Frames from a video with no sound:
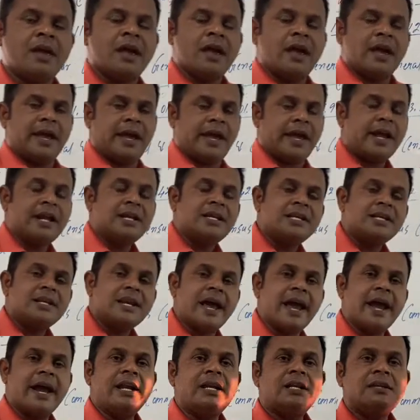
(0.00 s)

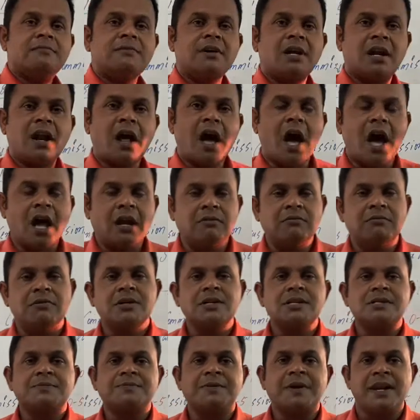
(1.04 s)
1881
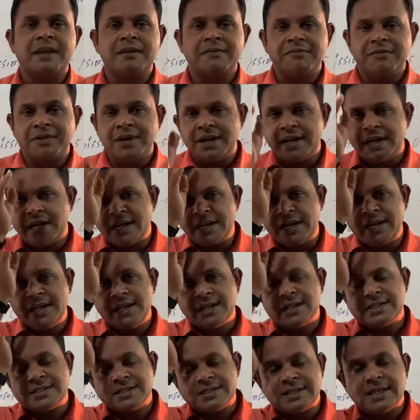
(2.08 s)
onwards, for every 10
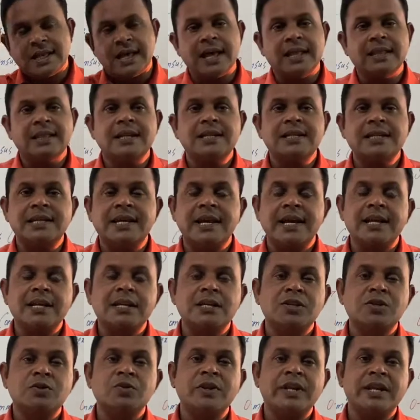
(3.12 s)
years, the
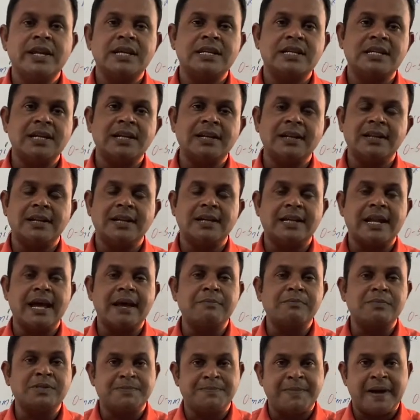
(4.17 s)
decade duration, the
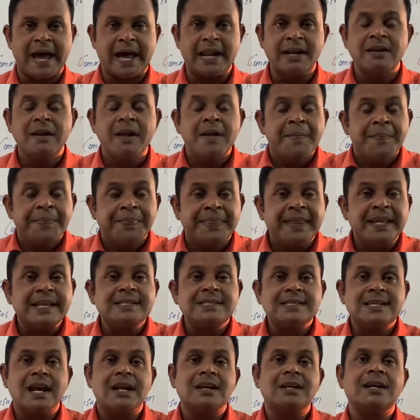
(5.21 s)
time span, they
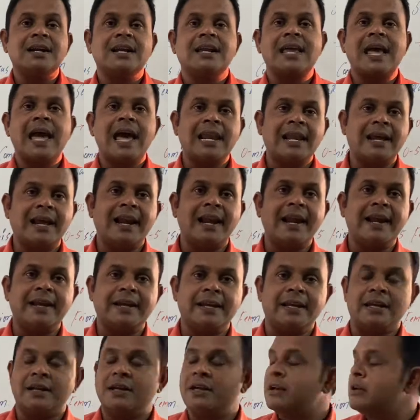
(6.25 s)
started
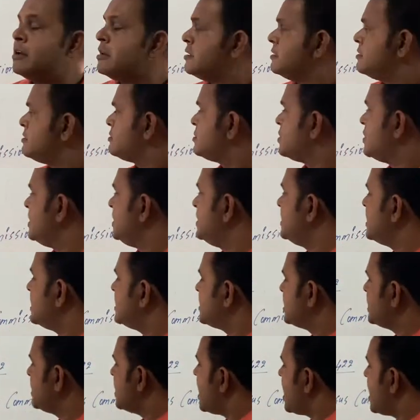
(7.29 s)
calculating. So in that
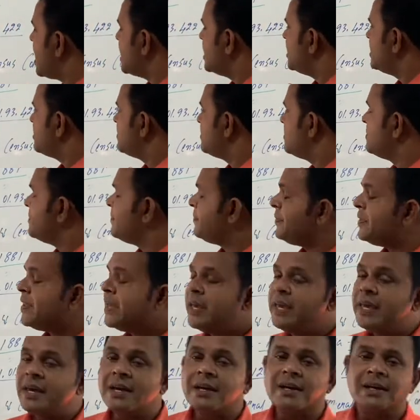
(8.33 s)
regard,
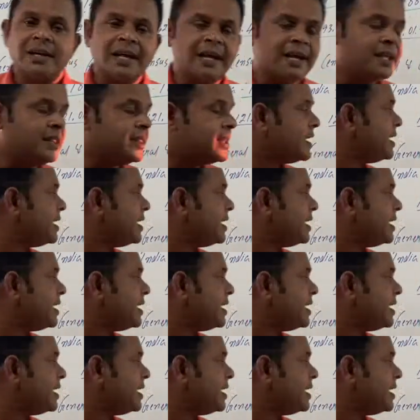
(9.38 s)
here in the